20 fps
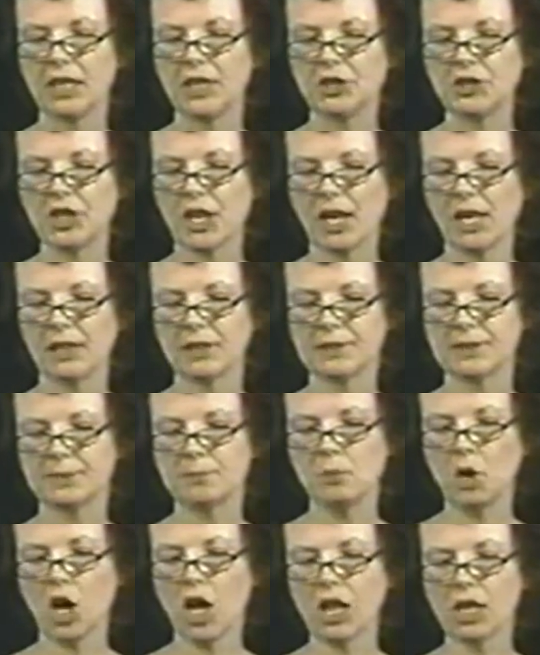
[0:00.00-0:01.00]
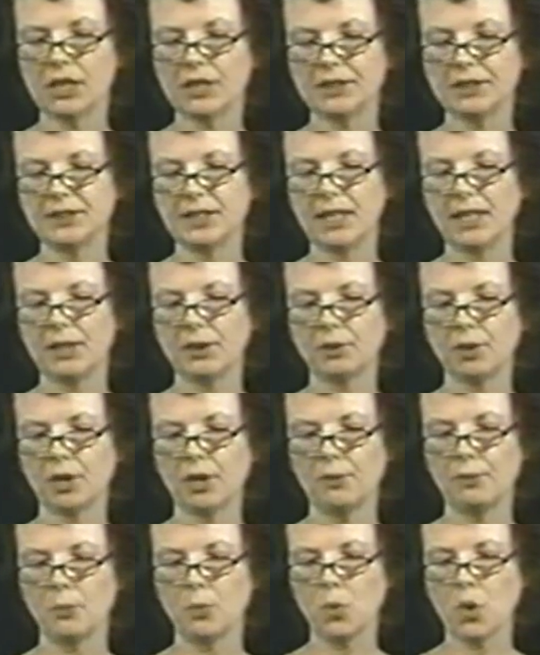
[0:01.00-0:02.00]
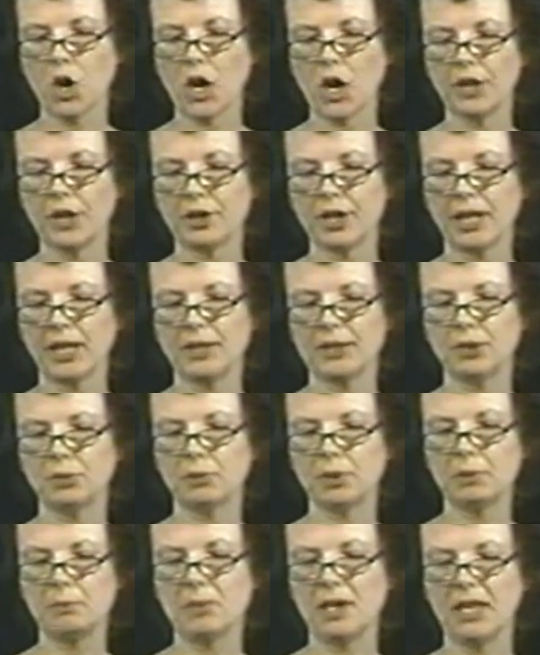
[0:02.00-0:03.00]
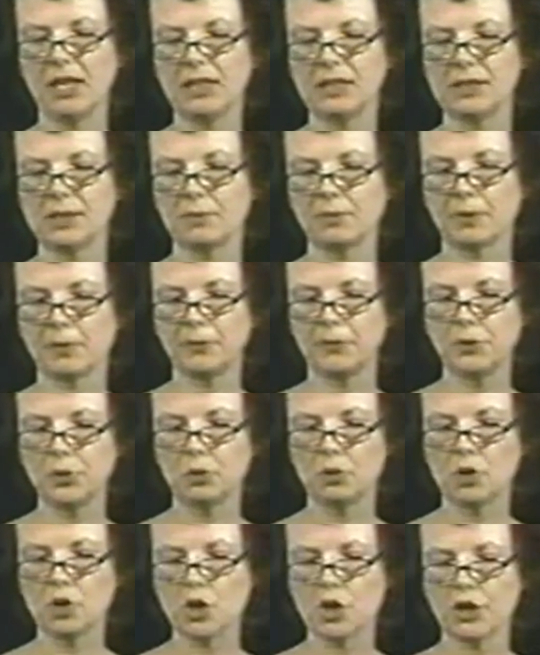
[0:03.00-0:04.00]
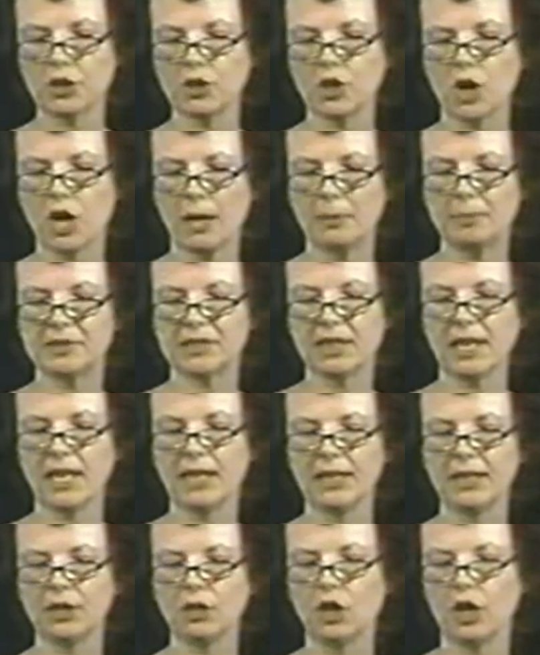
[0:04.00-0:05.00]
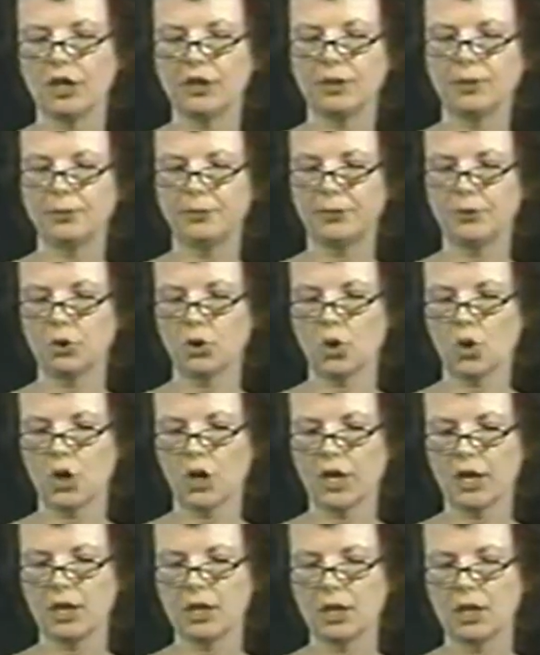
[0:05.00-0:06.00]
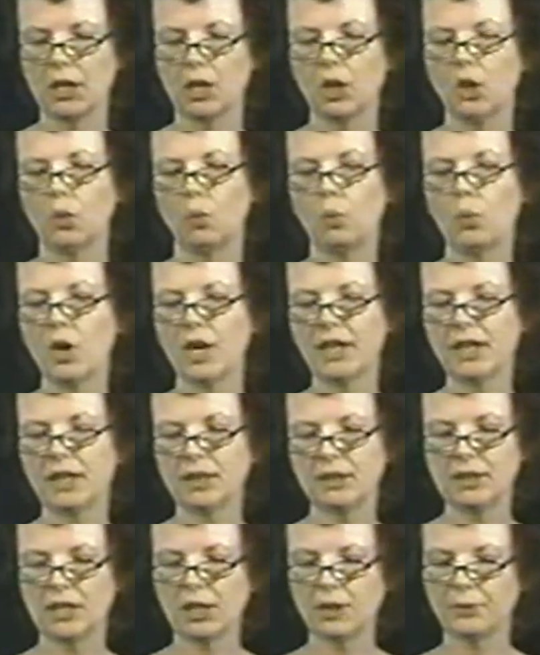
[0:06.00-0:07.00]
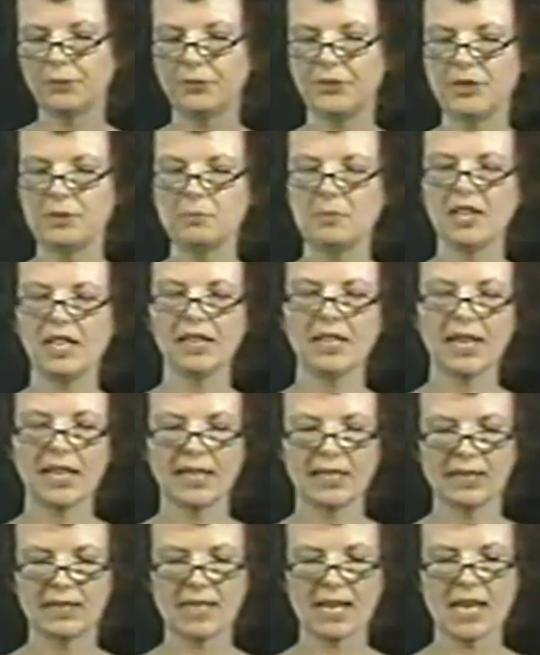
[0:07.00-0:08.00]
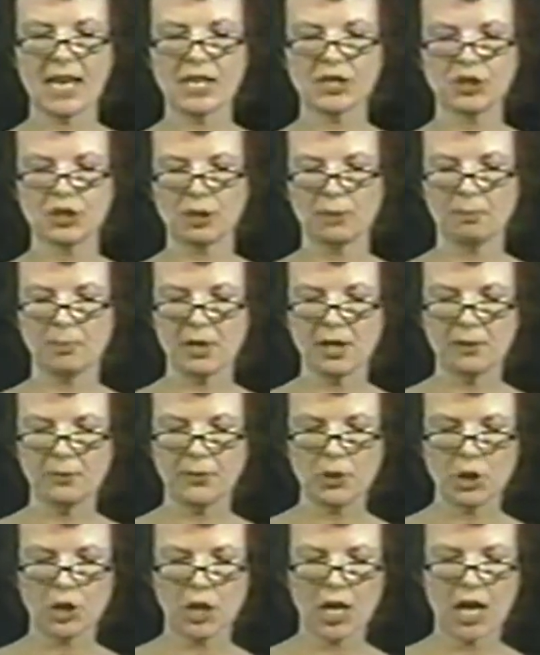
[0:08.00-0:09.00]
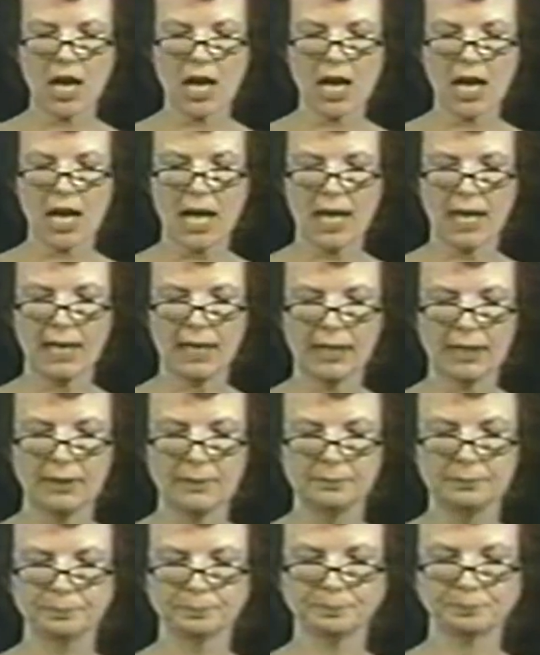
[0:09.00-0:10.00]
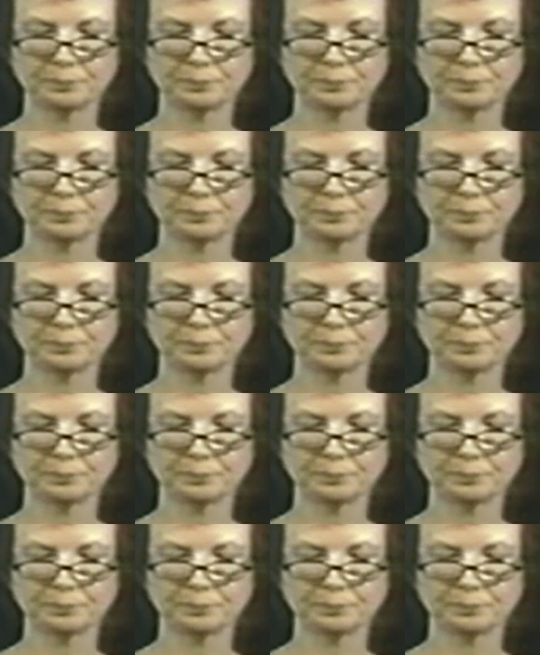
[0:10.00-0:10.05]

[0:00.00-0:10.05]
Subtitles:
Each had a small container of water and the remains of a few corn cobs lying on the floor. One adult female had a gash above her eye.